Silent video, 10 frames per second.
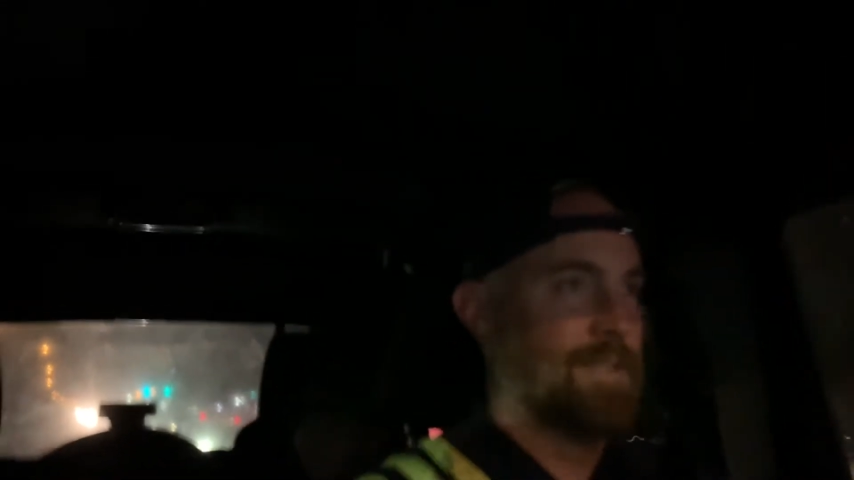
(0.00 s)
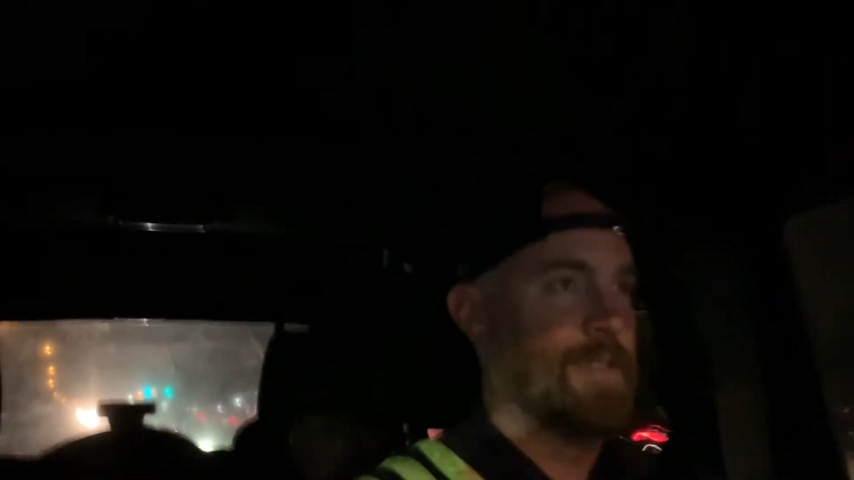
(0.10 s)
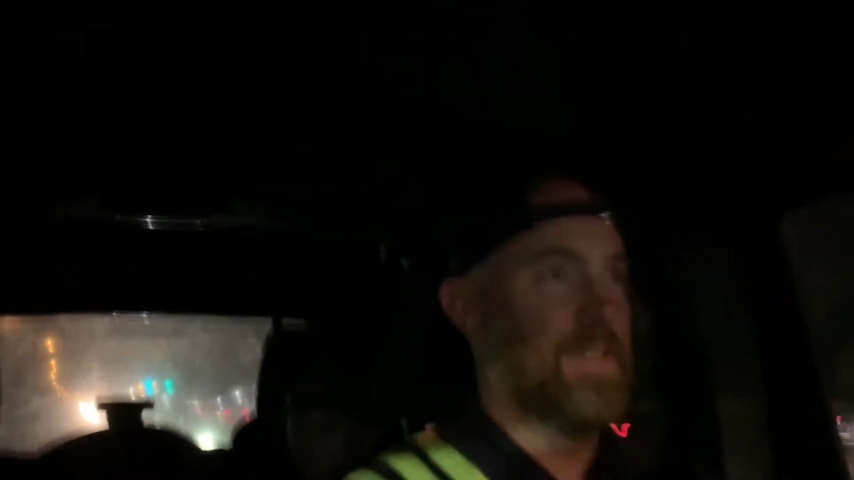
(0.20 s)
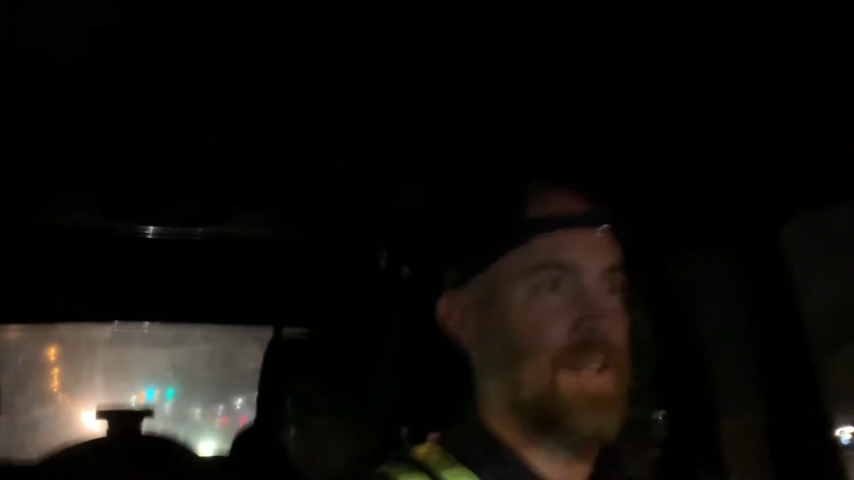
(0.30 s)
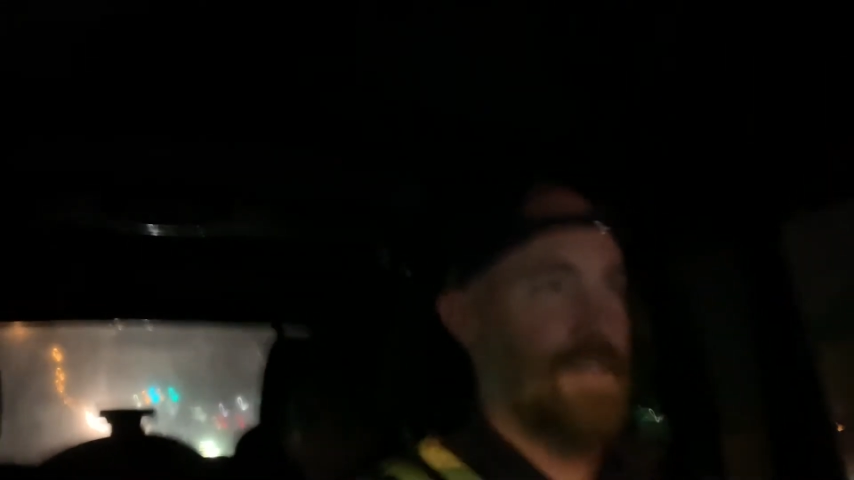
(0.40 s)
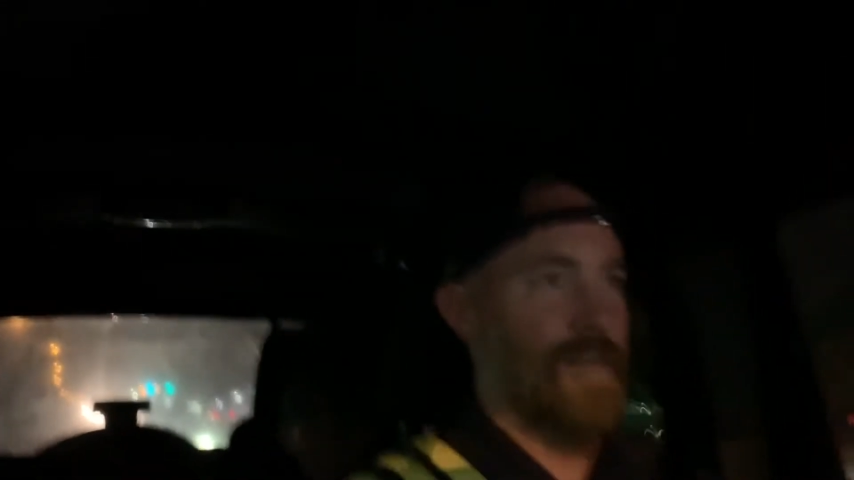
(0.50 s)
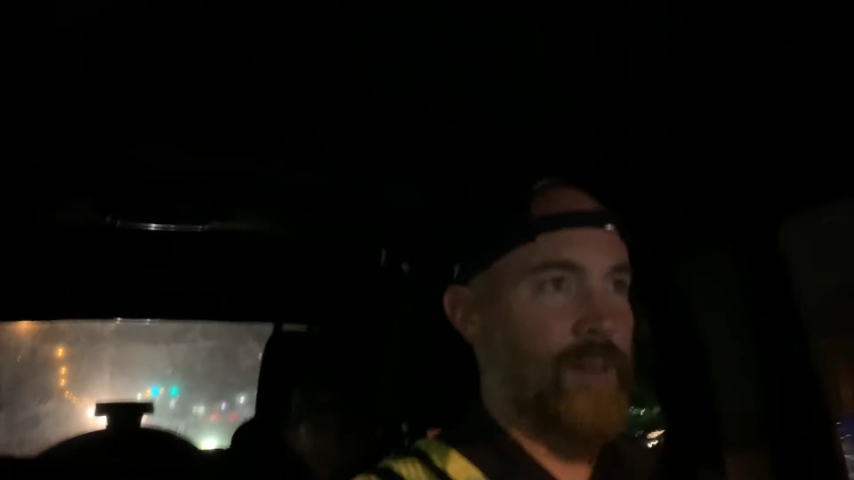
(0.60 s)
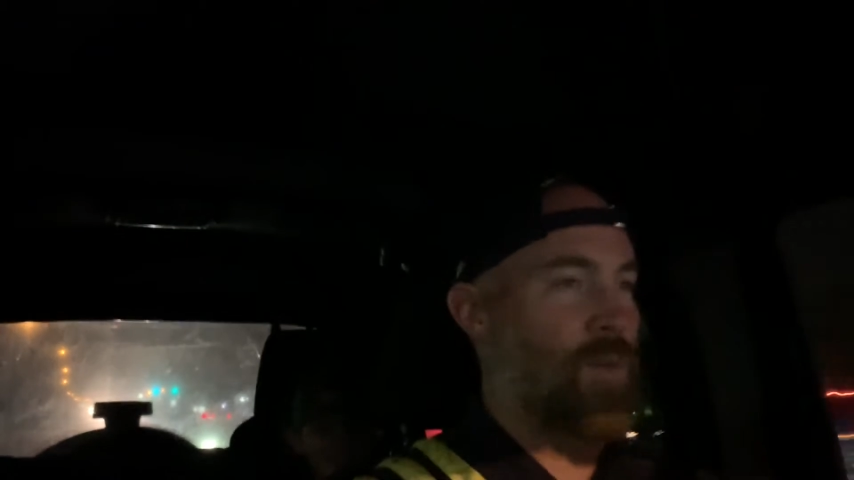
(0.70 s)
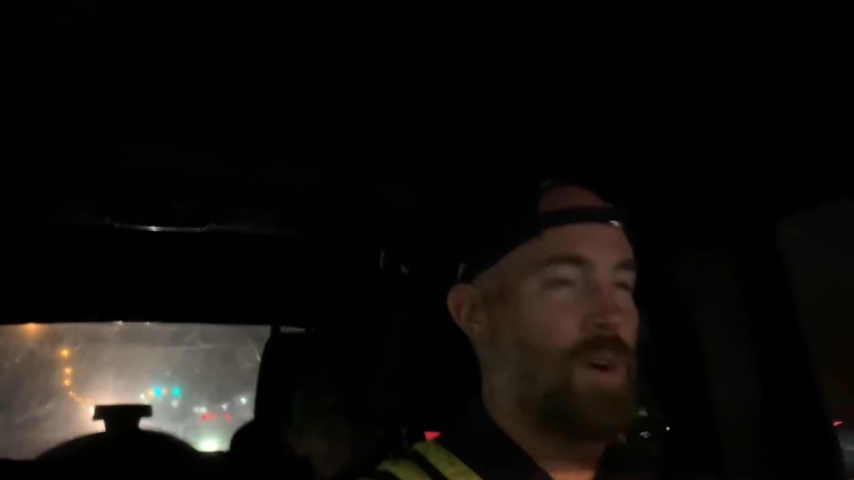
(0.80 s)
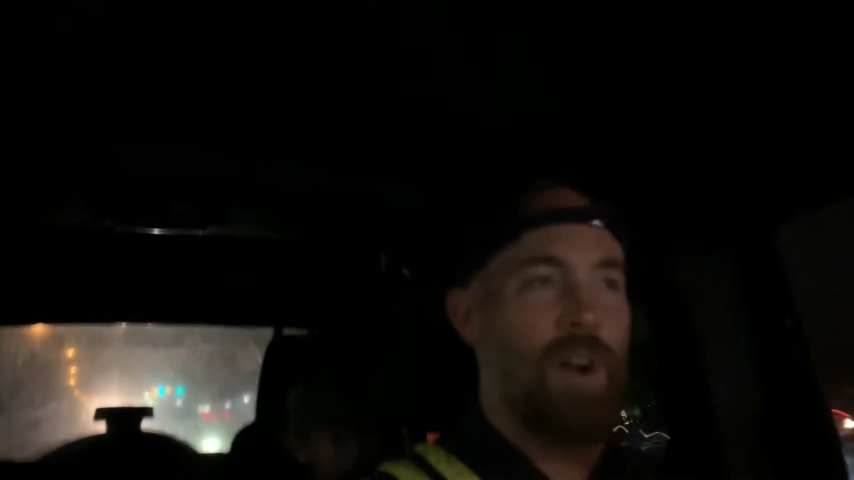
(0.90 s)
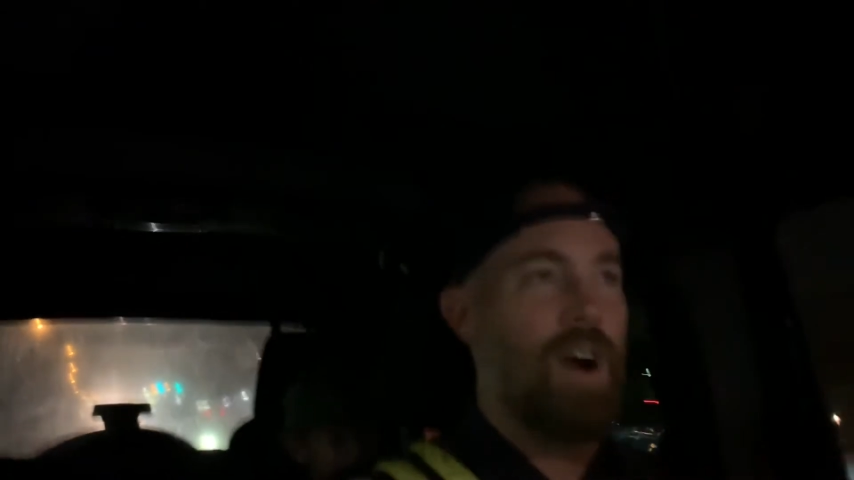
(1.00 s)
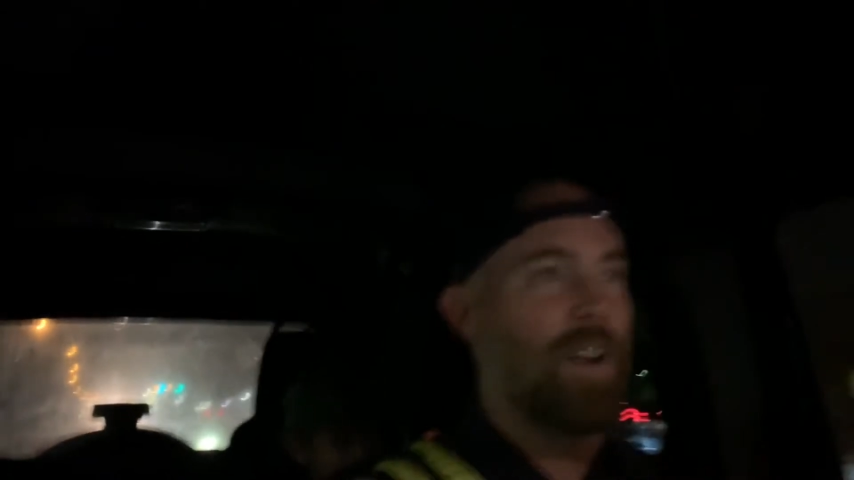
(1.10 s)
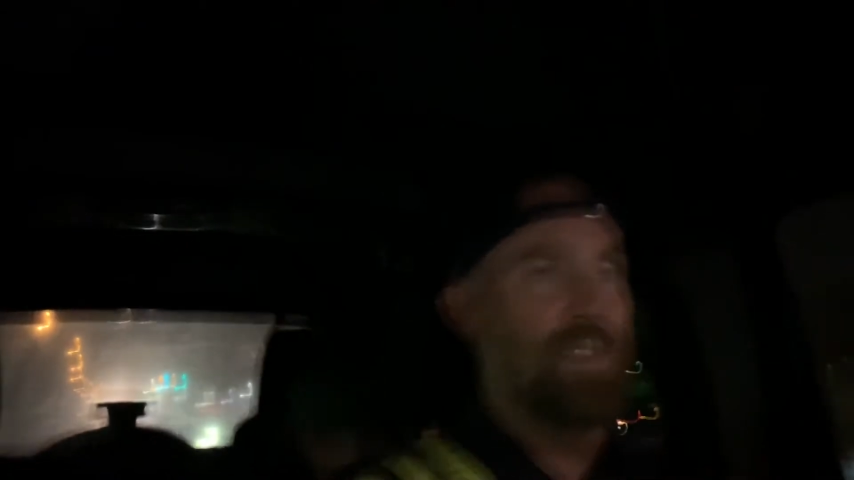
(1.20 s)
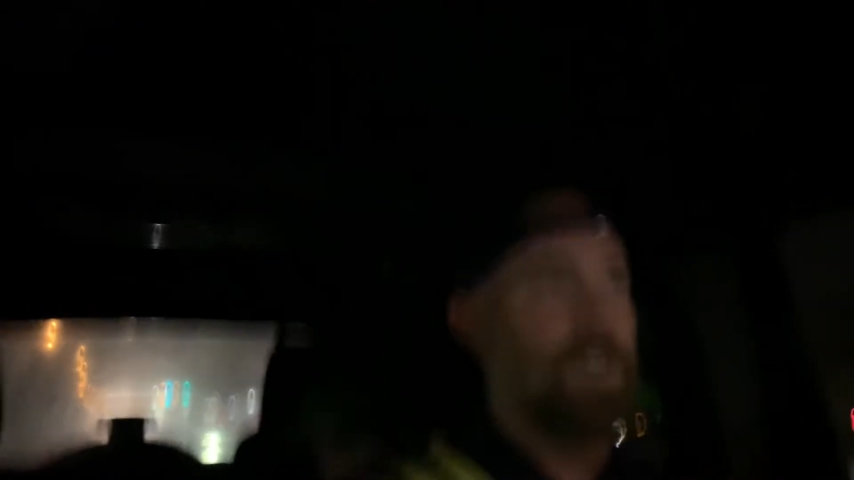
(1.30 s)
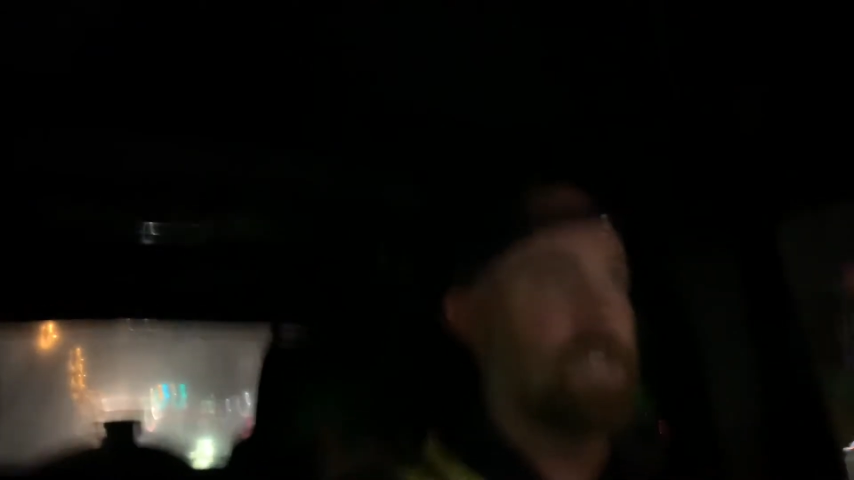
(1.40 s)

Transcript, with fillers: maybe we'll go to Honky Tonk